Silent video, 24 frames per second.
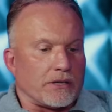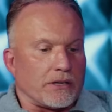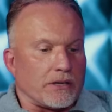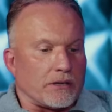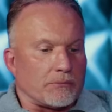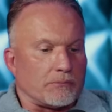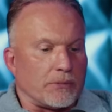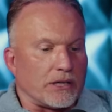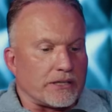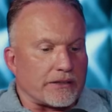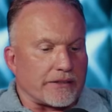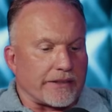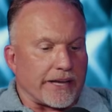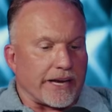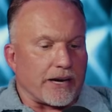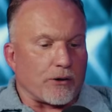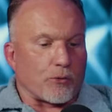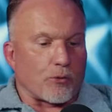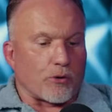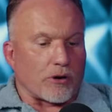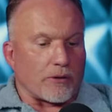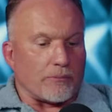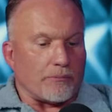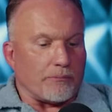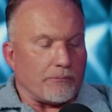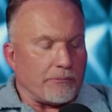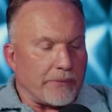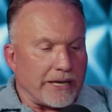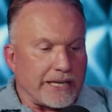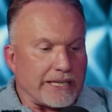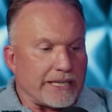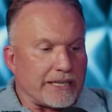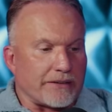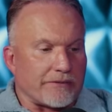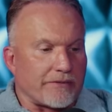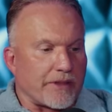but there were
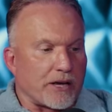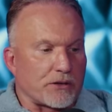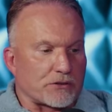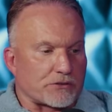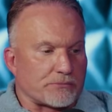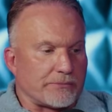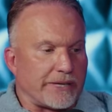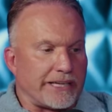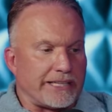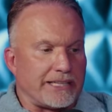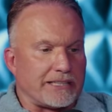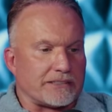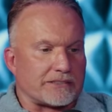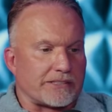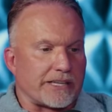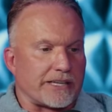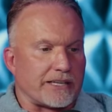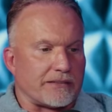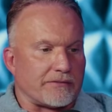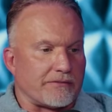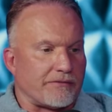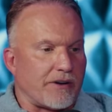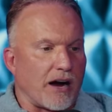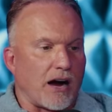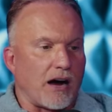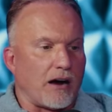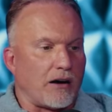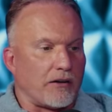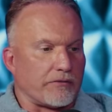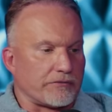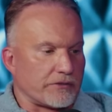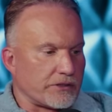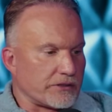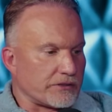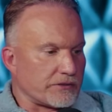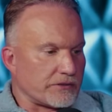many of those meetings that
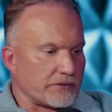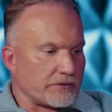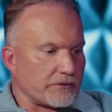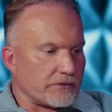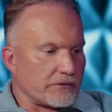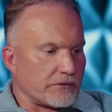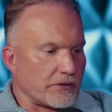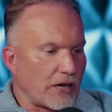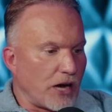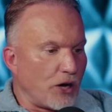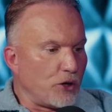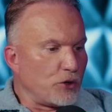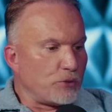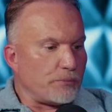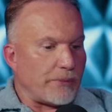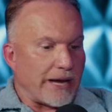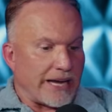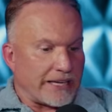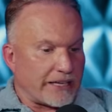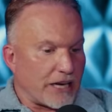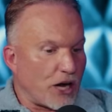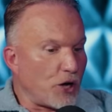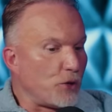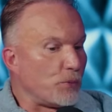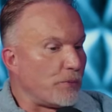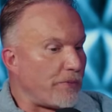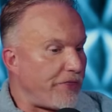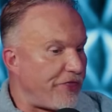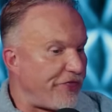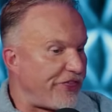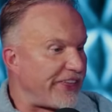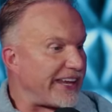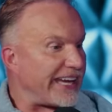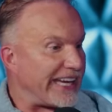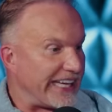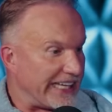involved hope and hope
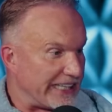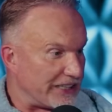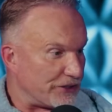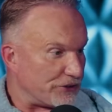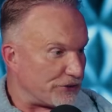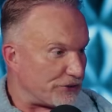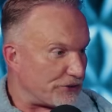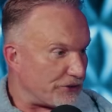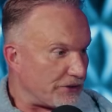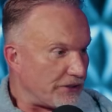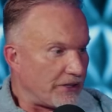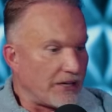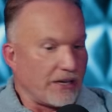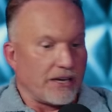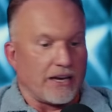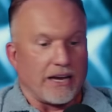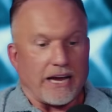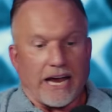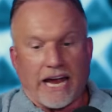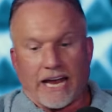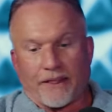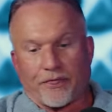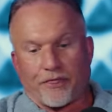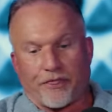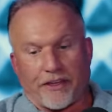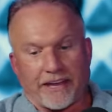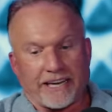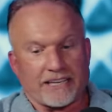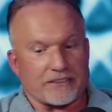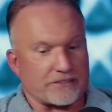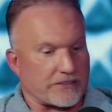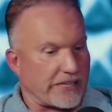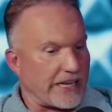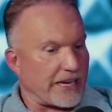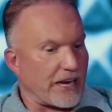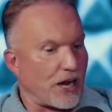things and
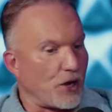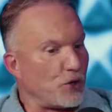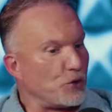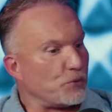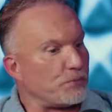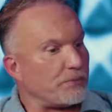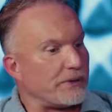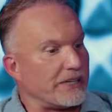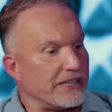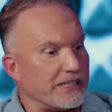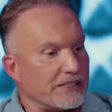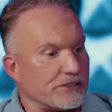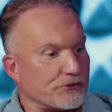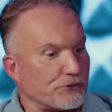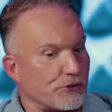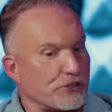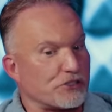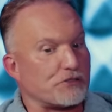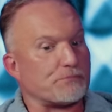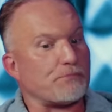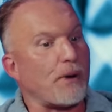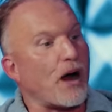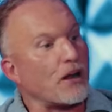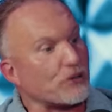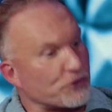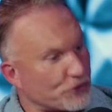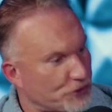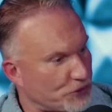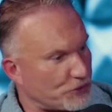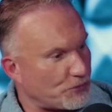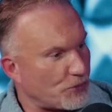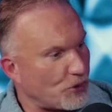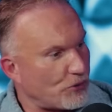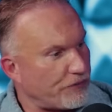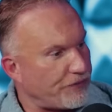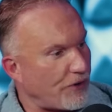things that hope is
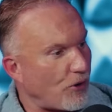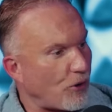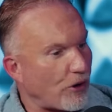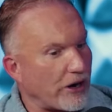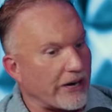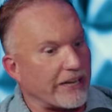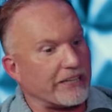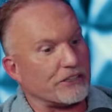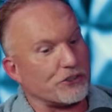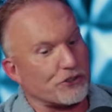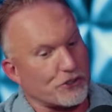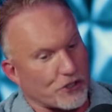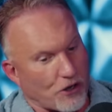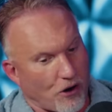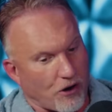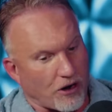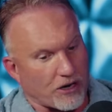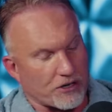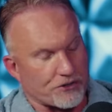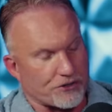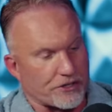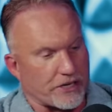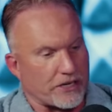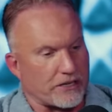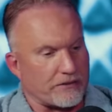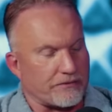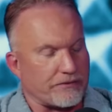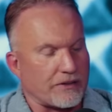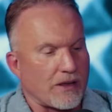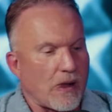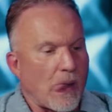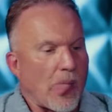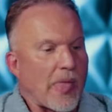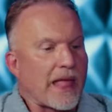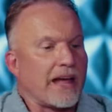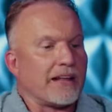responsible for and in charge of
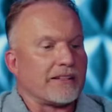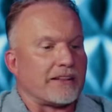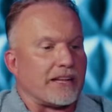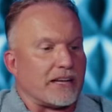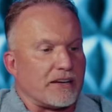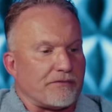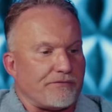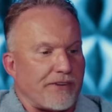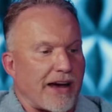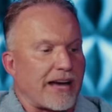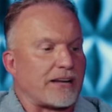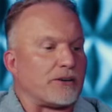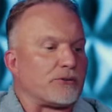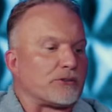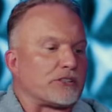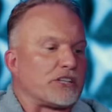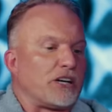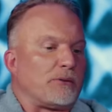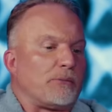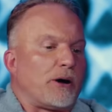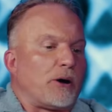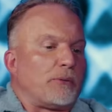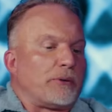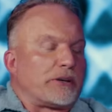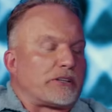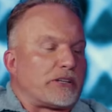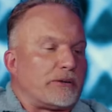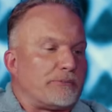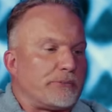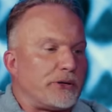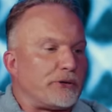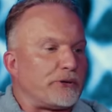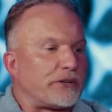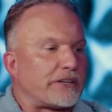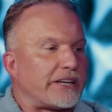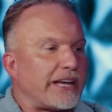that if I don't come home and
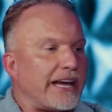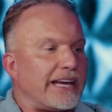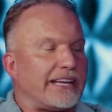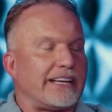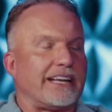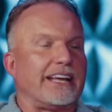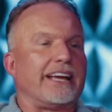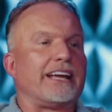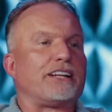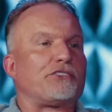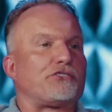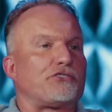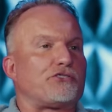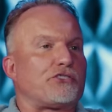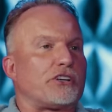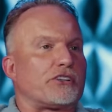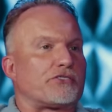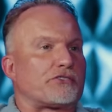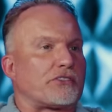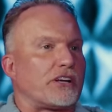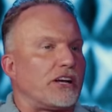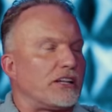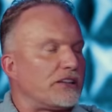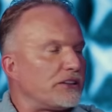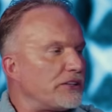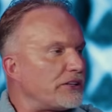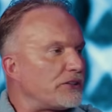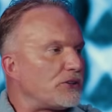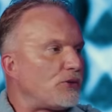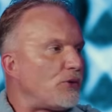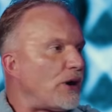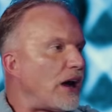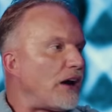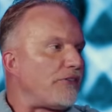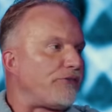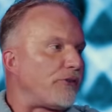communicate, it's just a little
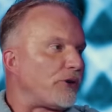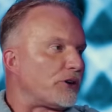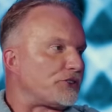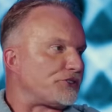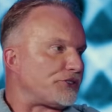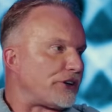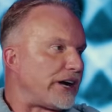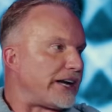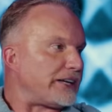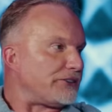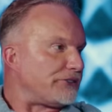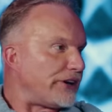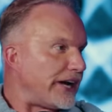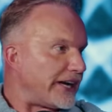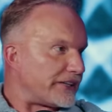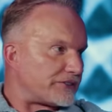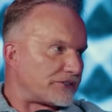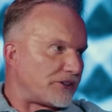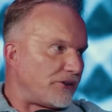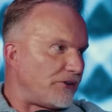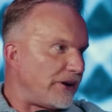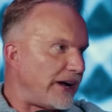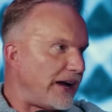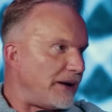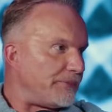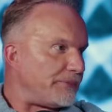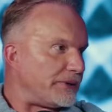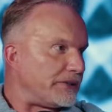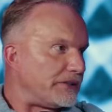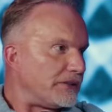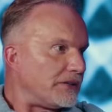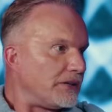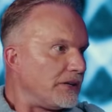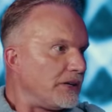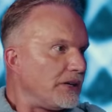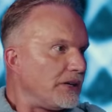while before train wreck's going to happen. Right.